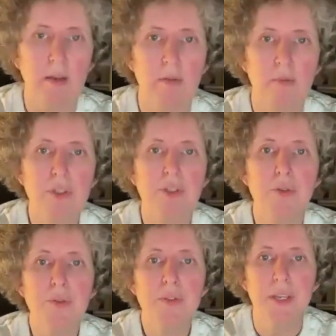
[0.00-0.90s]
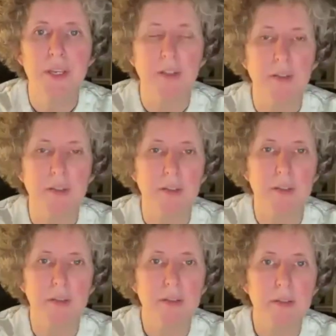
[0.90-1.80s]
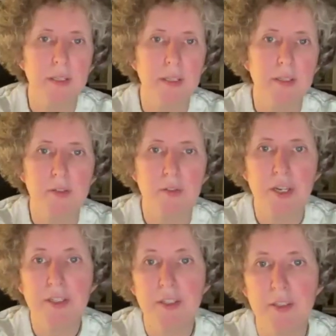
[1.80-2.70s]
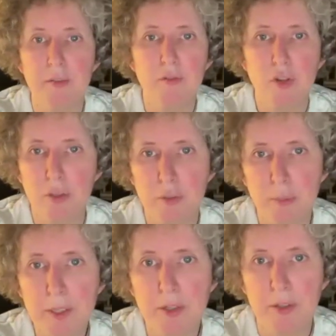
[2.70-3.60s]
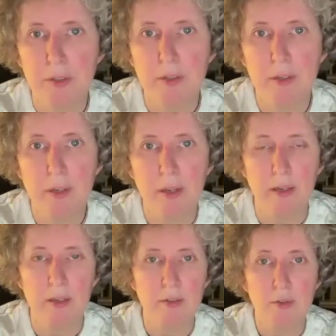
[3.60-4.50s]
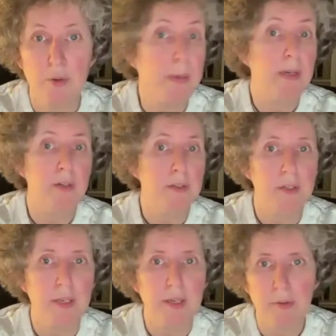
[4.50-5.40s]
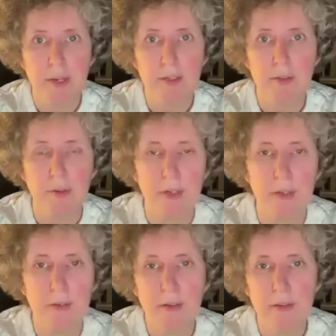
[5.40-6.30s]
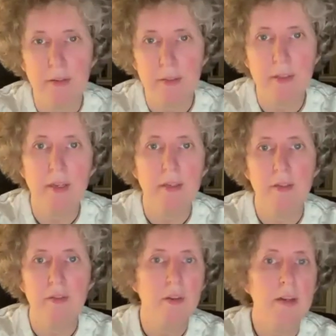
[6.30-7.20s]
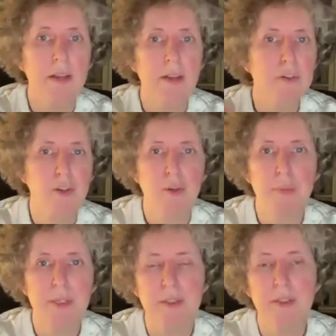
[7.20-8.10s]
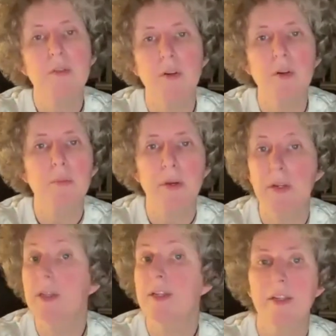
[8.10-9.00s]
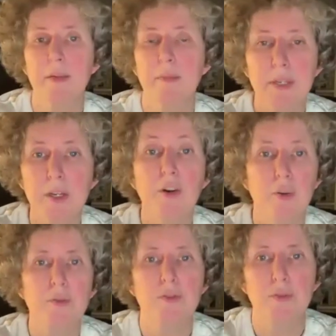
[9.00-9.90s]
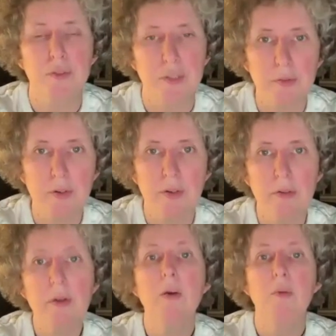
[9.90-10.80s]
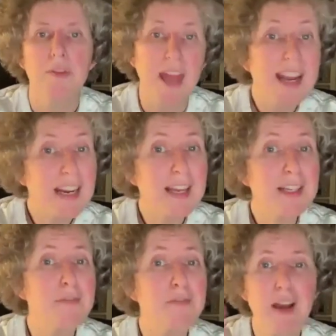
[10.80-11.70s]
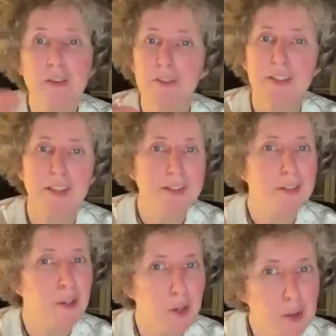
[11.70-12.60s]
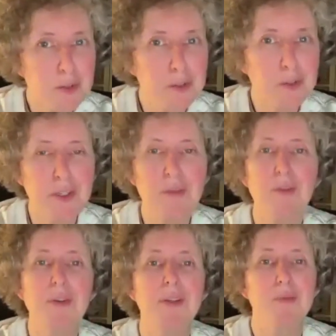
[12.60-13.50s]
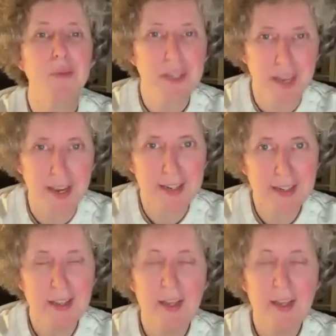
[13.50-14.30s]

reducing the chances of transmission tremendously, right? It's never going to be zero, but it can be close to zero. With N95, it's as close to zero as we can.